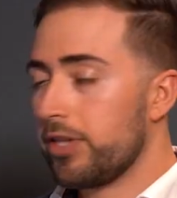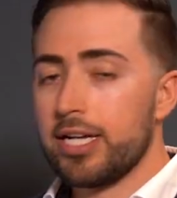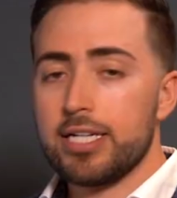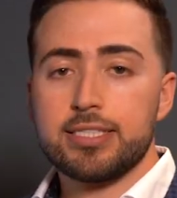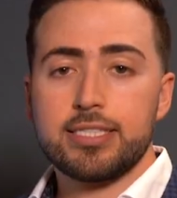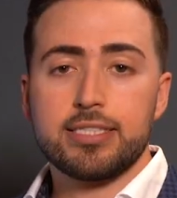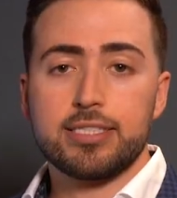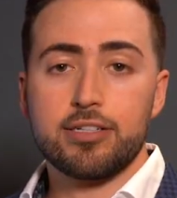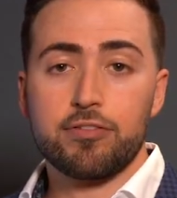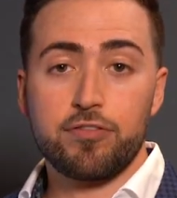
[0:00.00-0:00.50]

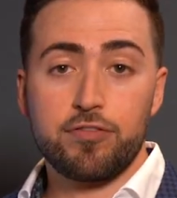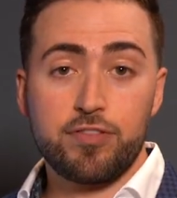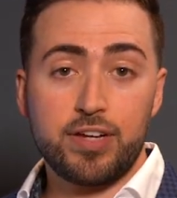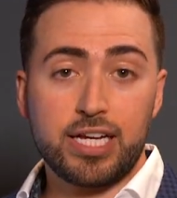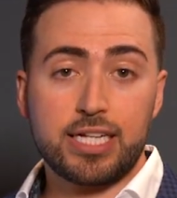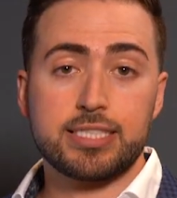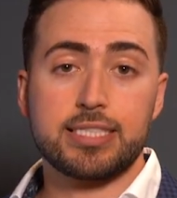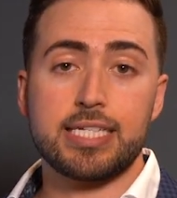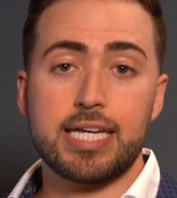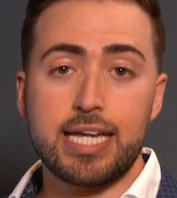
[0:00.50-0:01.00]
this is a
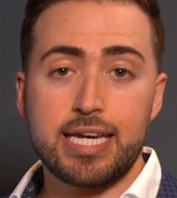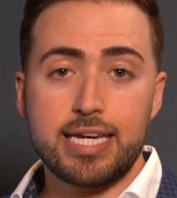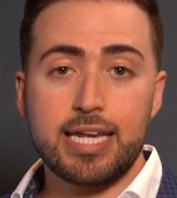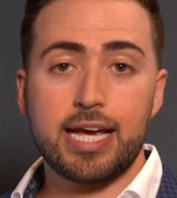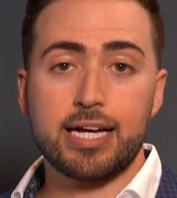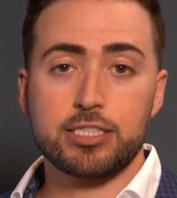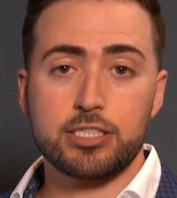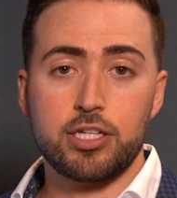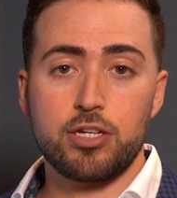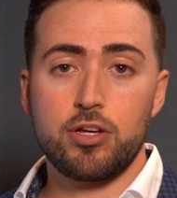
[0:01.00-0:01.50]
fixed
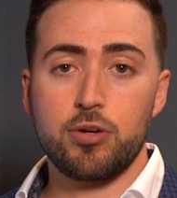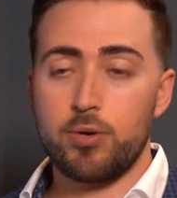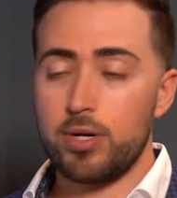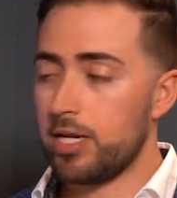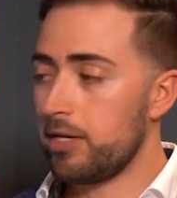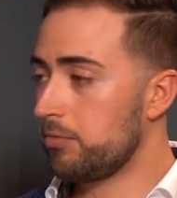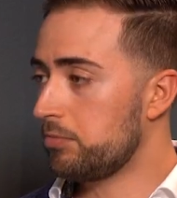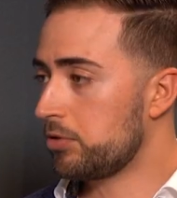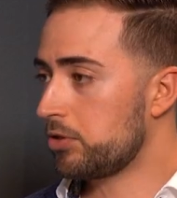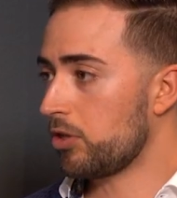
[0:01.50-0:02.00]
index
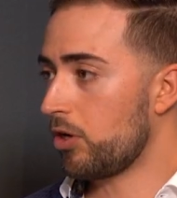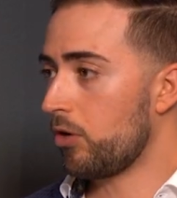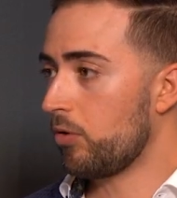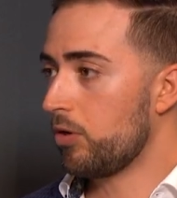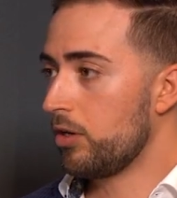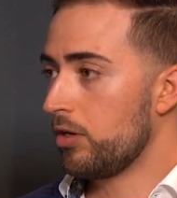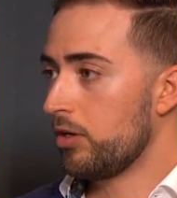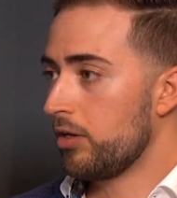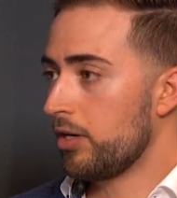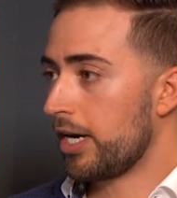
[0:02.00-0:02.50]
annuity.
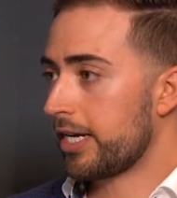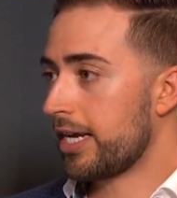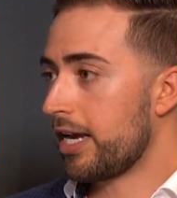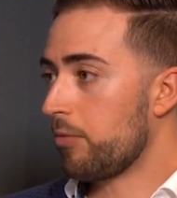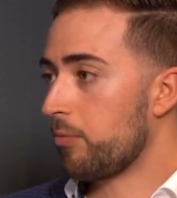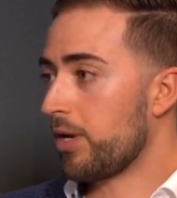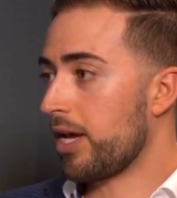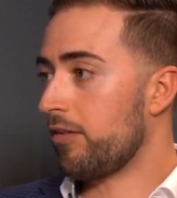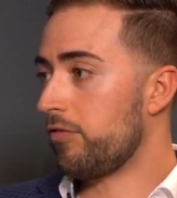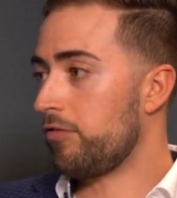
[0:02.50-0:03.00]
So
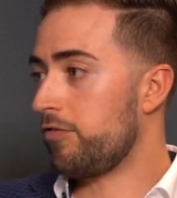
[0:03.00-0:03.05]
again, we have